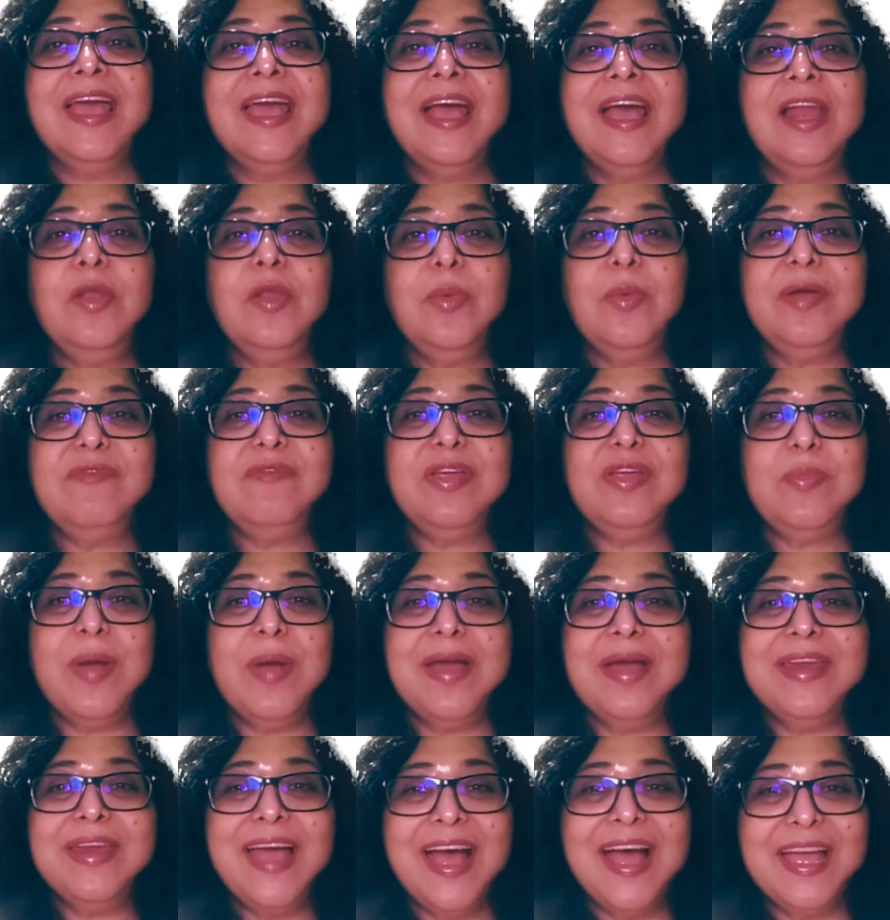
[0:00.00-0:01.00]
Hello
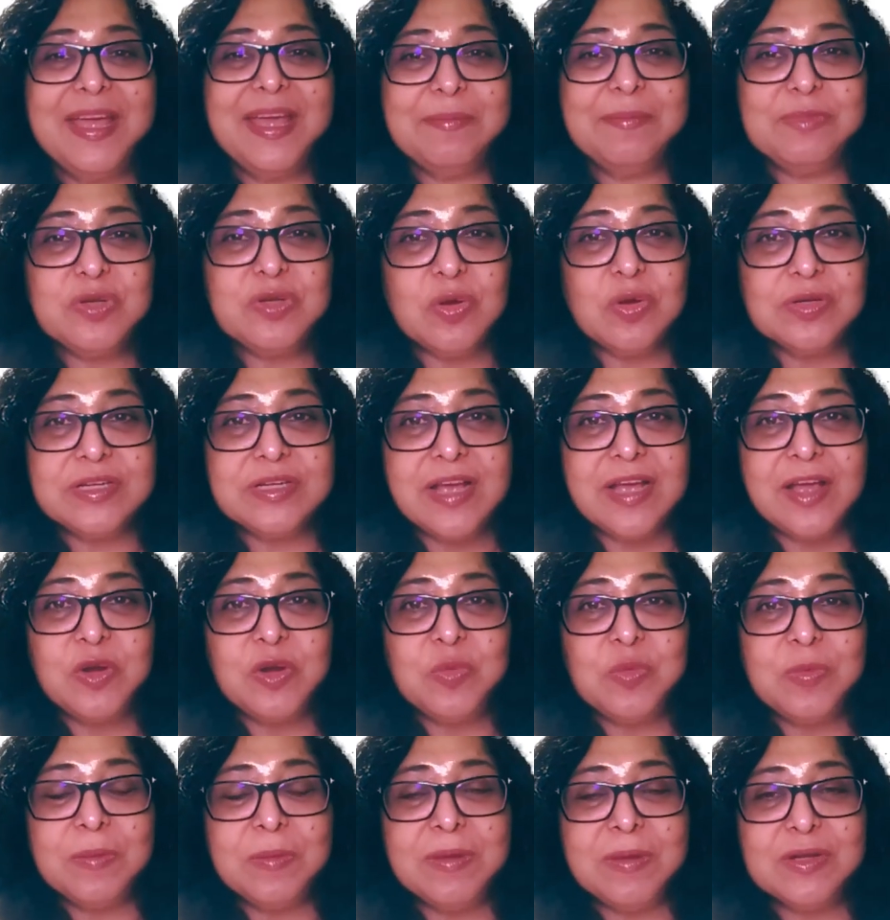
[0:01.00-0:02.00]
everyone, I am Dr.
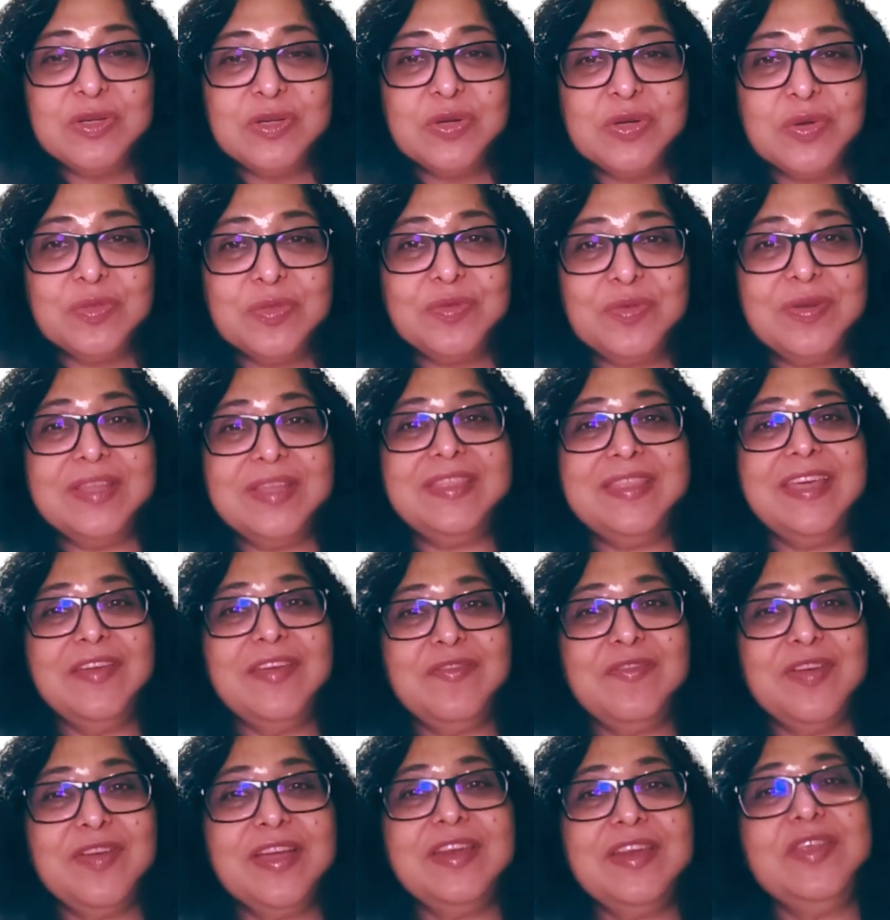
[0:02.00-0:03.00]
Anupama Chowdhry
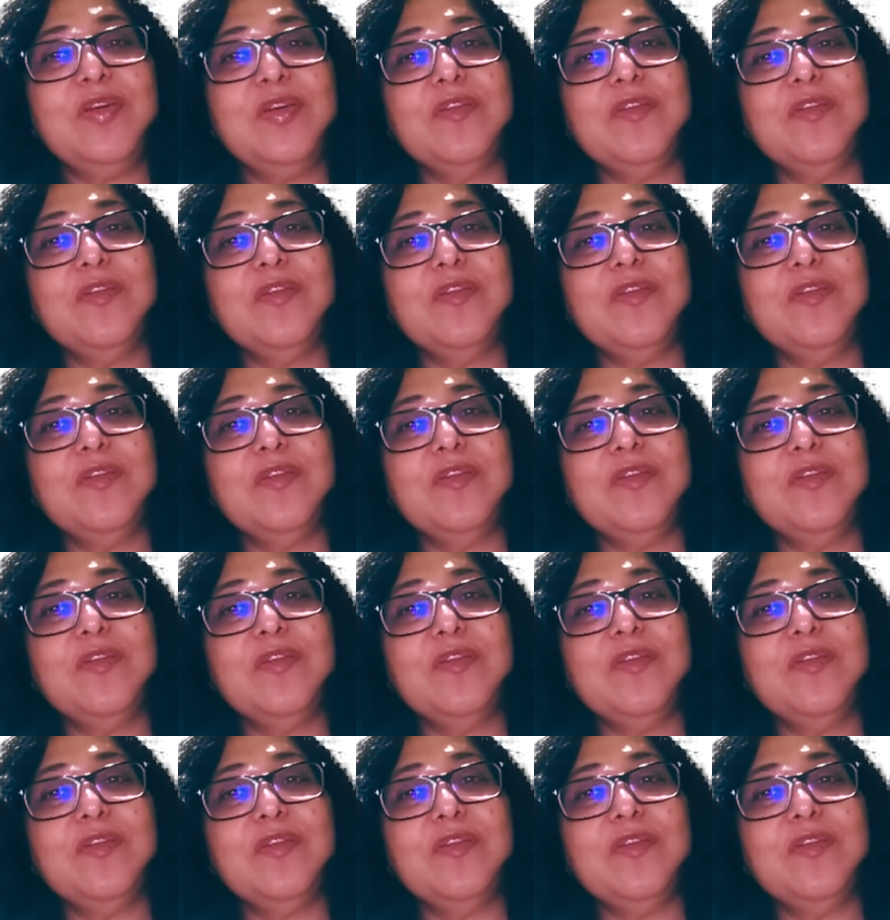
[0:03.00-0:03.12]
Devgan,